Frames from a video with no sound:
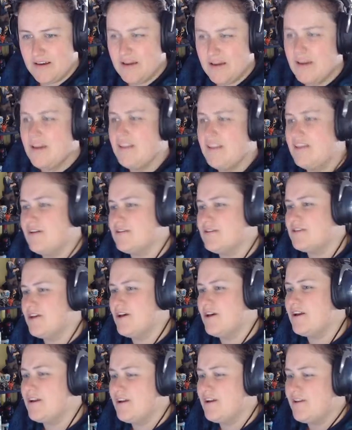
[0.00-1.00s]
The
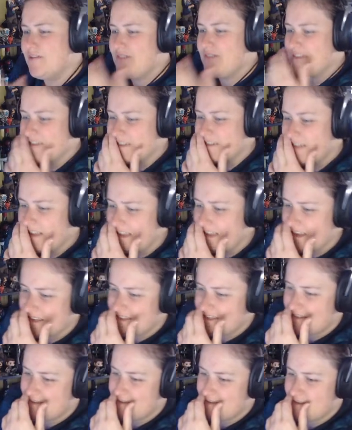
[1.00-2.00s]
alternative is
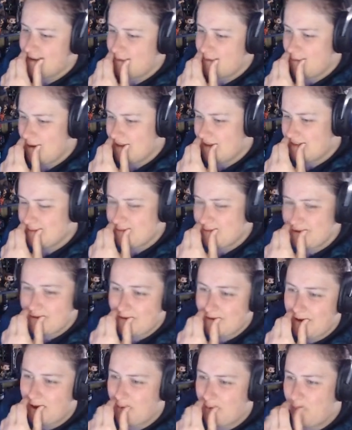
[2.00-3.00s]
this, using
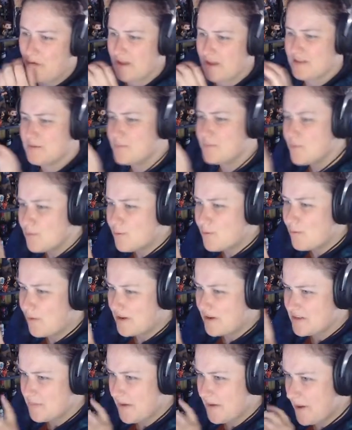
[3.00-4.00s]

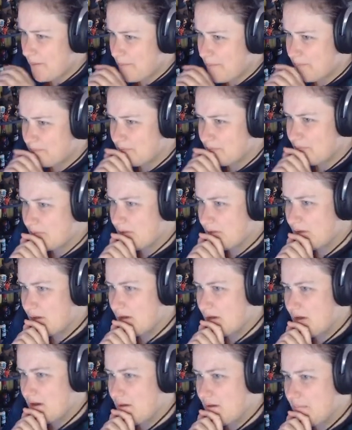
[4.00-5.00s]
Watabout,
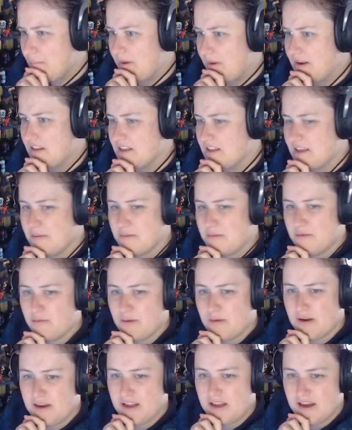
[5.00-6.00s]
but it can be
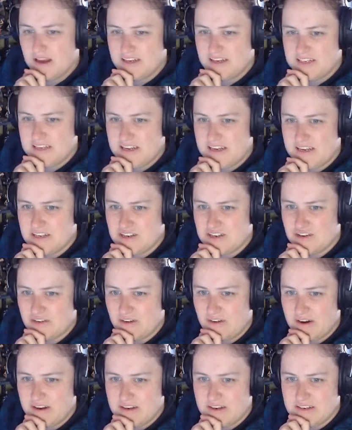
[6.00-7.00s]
really hard to
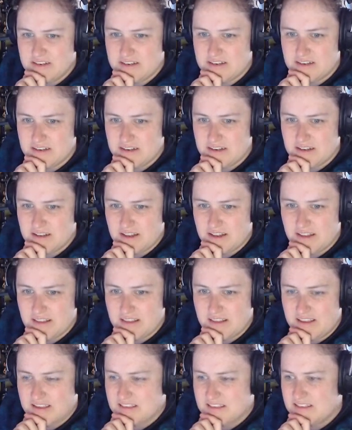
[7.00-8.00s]
integrate
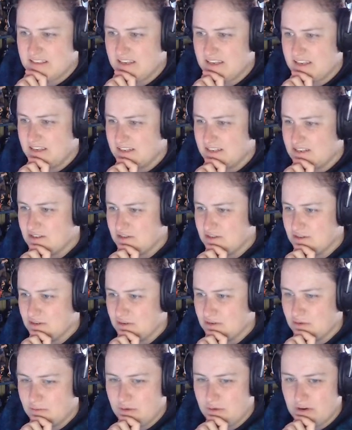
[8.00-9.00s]
this
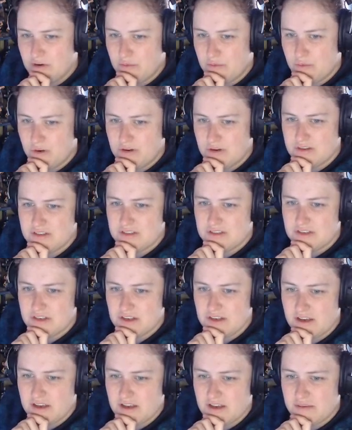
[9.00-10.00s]
into what you want,
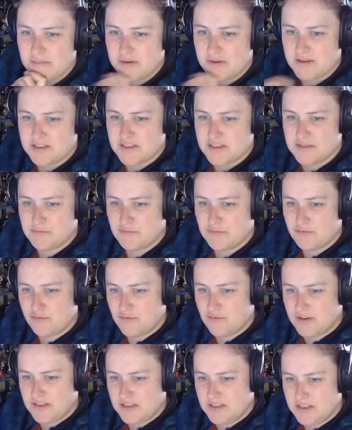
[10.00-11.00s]
because it's
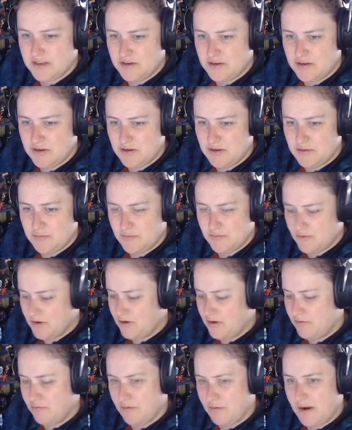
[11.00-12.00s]
pretty
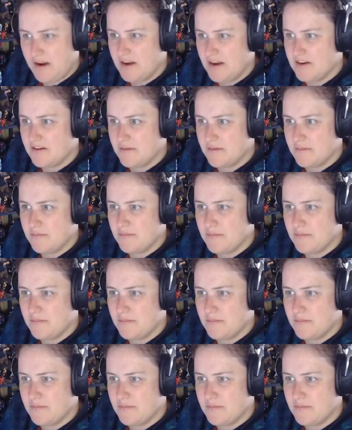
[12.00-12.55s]
random.